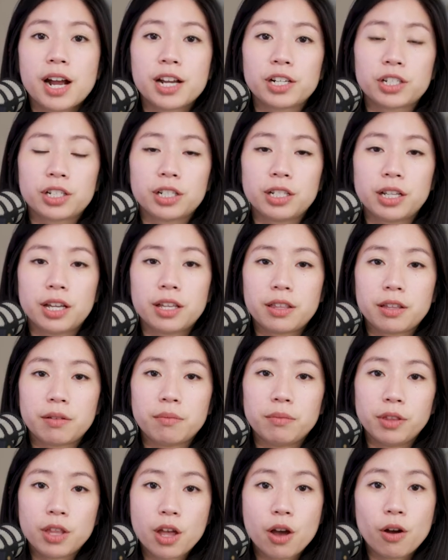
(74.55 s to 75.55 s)
I should let
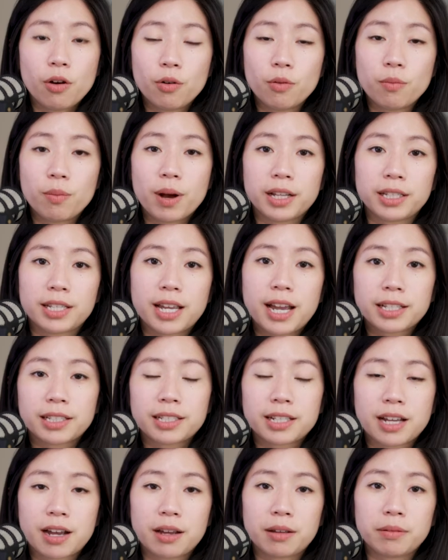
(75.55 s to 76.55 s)
them know by that
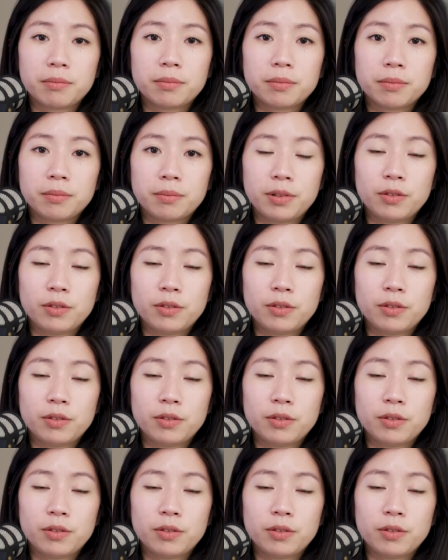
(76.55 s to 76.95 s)
time